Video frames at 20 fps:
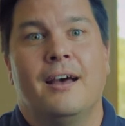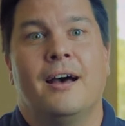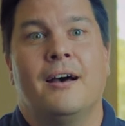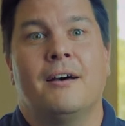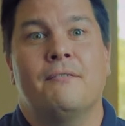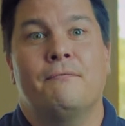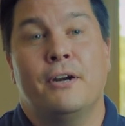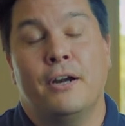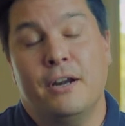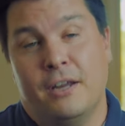
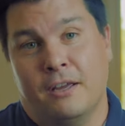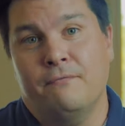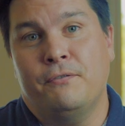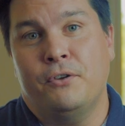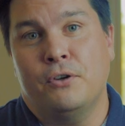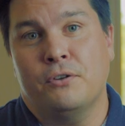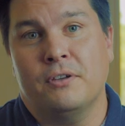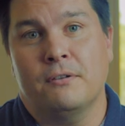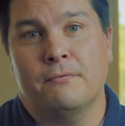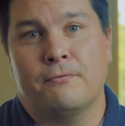uh, very
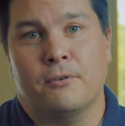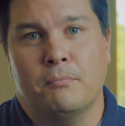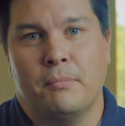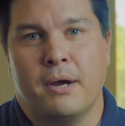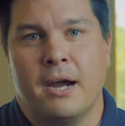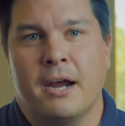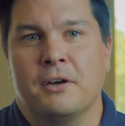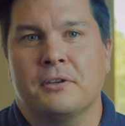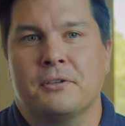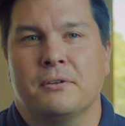confusing for
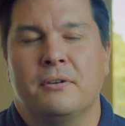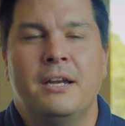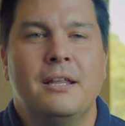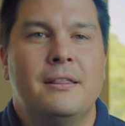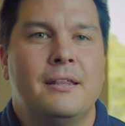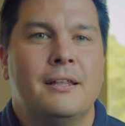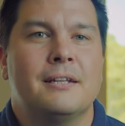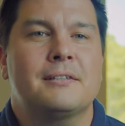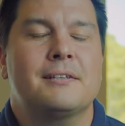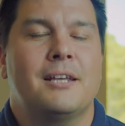buyers. So
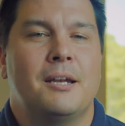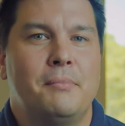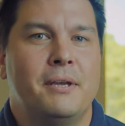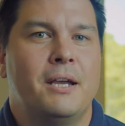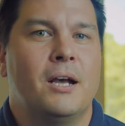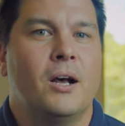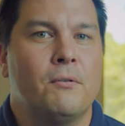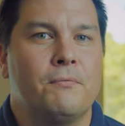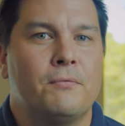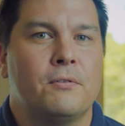anything that's going to
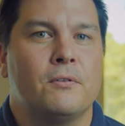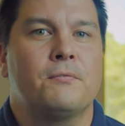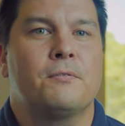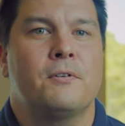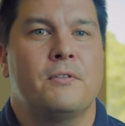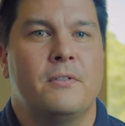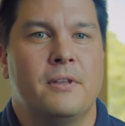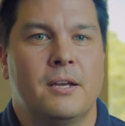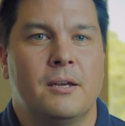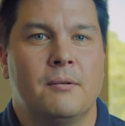be helpful
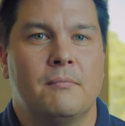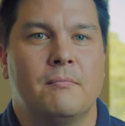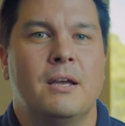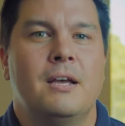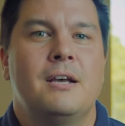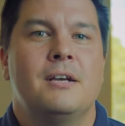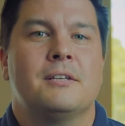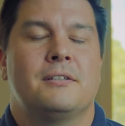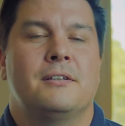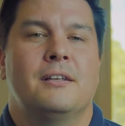for them
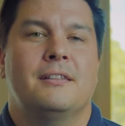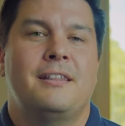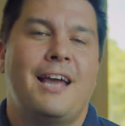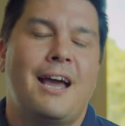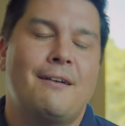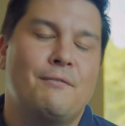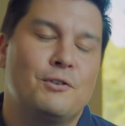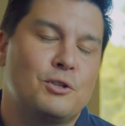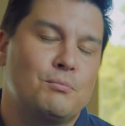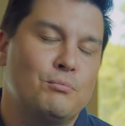so that they
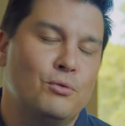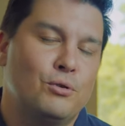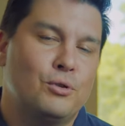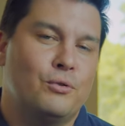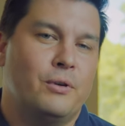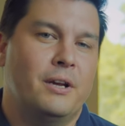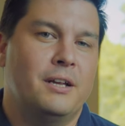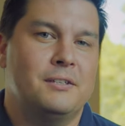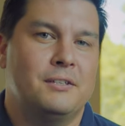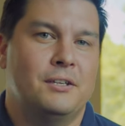have a
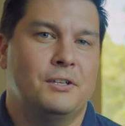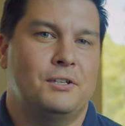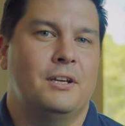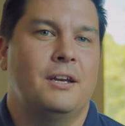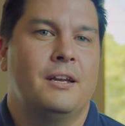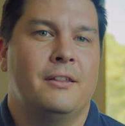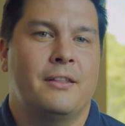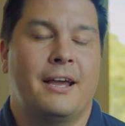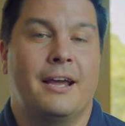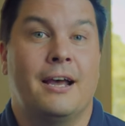smooth
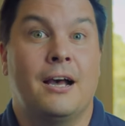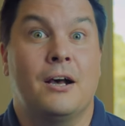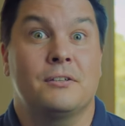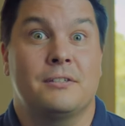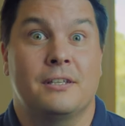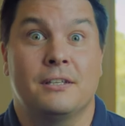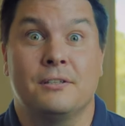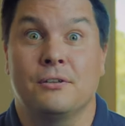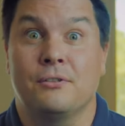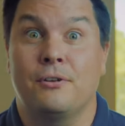transition to that
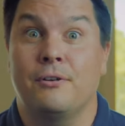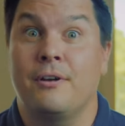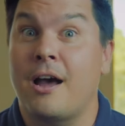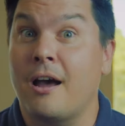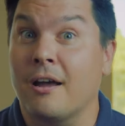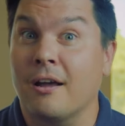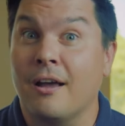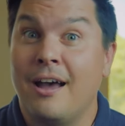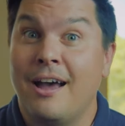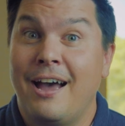house and so they're
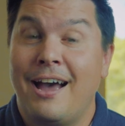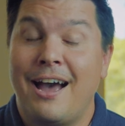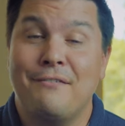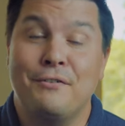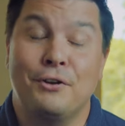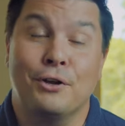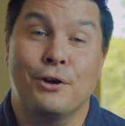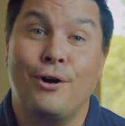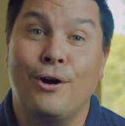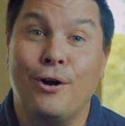not
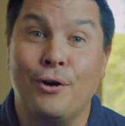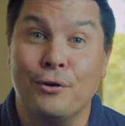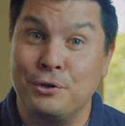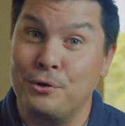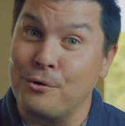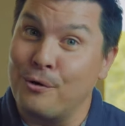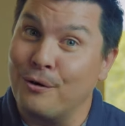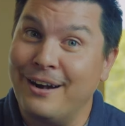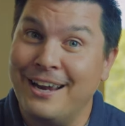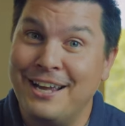having to call
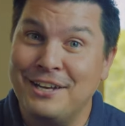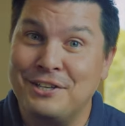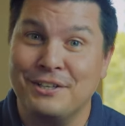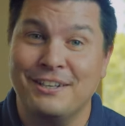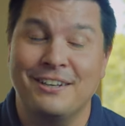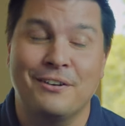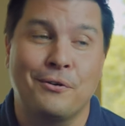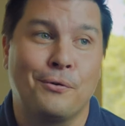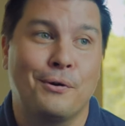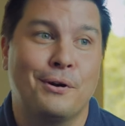your
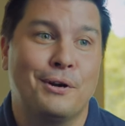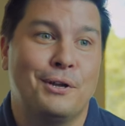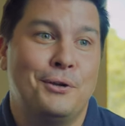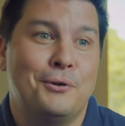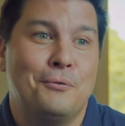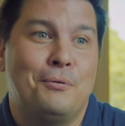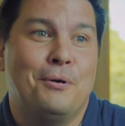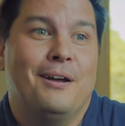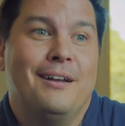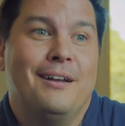agent or you